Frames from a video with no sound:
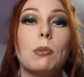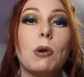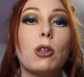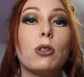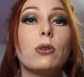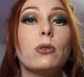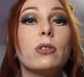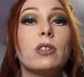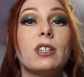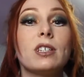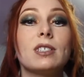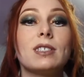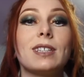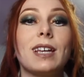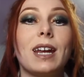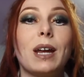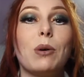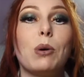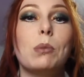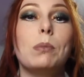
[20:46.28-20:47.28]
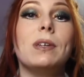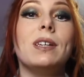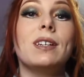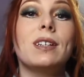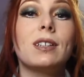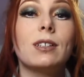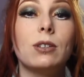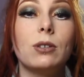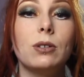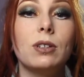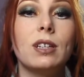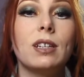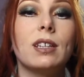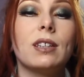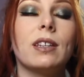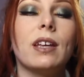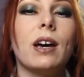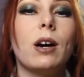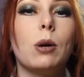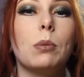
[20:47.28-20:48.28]
other things that I will be including in
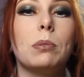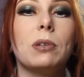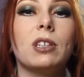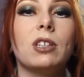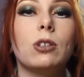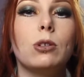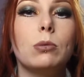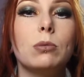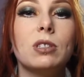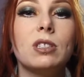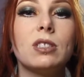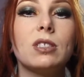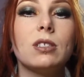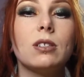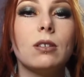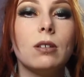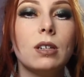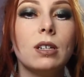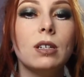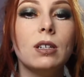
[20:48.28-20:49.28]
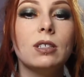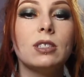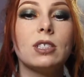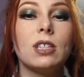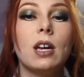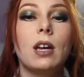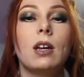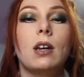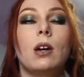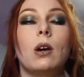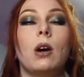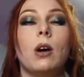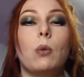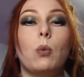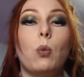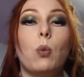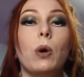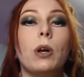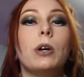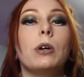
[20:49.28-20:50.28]
the Helping Humans series
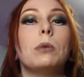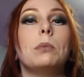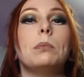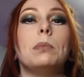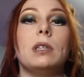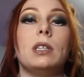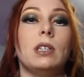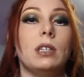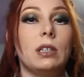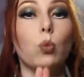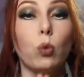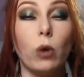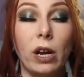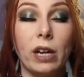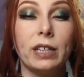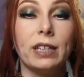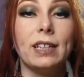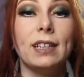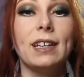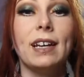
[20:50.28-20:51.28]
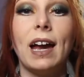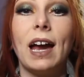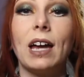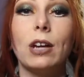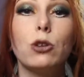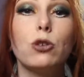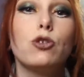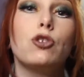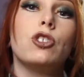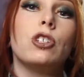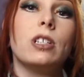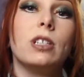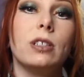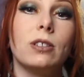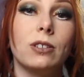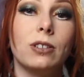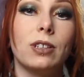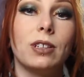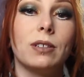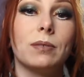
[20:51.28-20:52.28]
will be Reiki energy
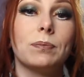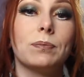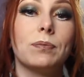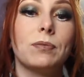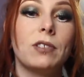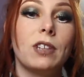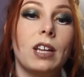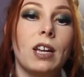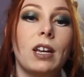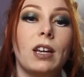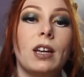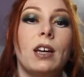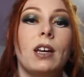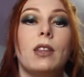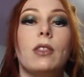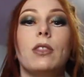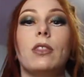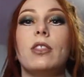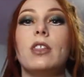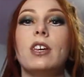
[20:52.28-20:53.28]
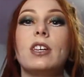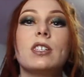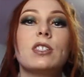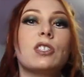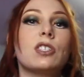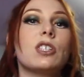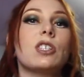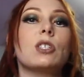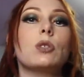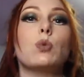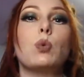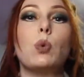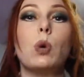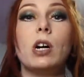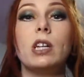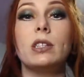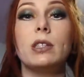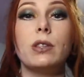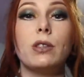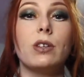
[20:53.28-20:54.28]
healing. This is
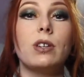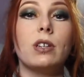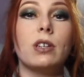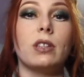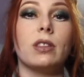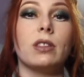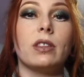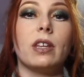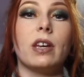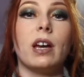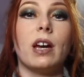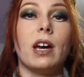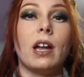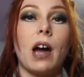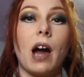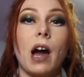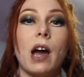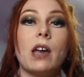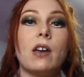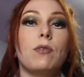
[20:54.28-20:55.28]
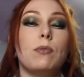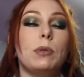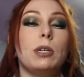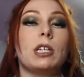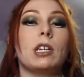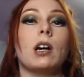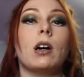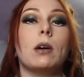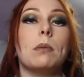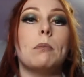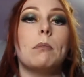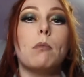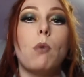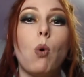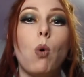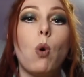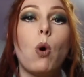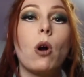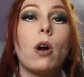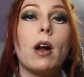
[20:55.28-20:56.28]
one thing that I have become
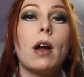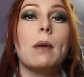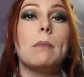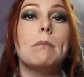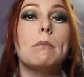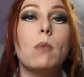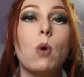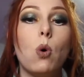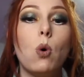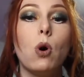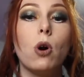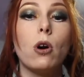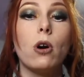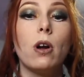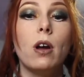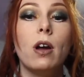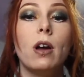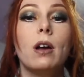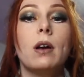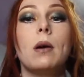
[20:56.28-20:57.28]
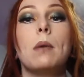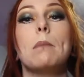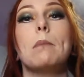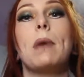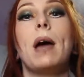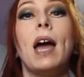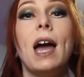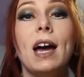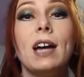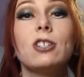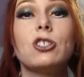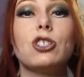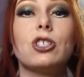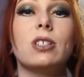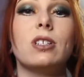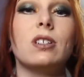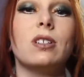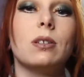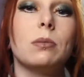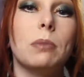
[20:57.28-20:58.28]
more and more
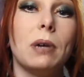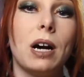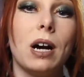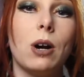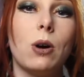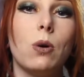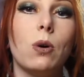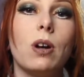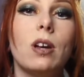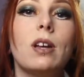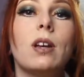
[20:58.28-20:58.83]
passionate about